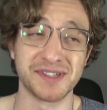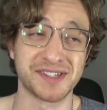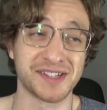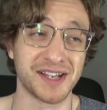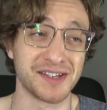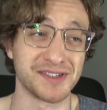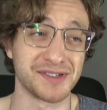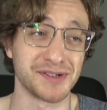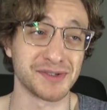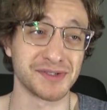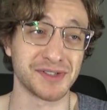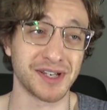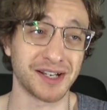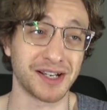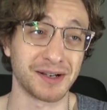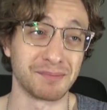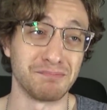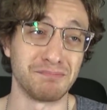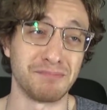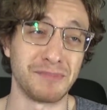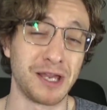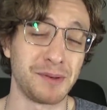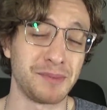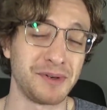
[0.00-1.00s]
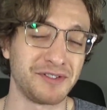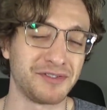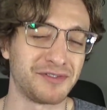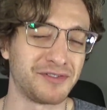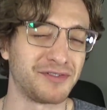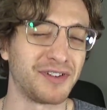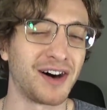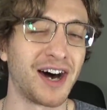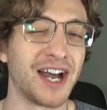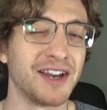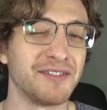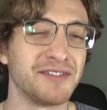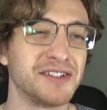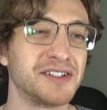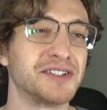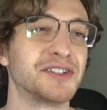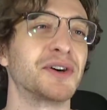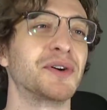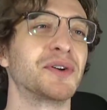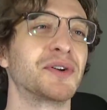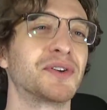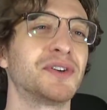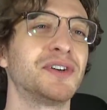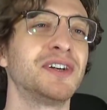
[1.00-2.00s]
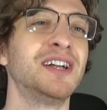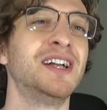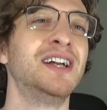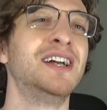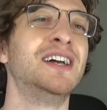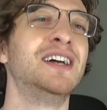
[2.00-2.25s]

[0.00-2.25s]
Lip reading: because there's like maybe 5 in total.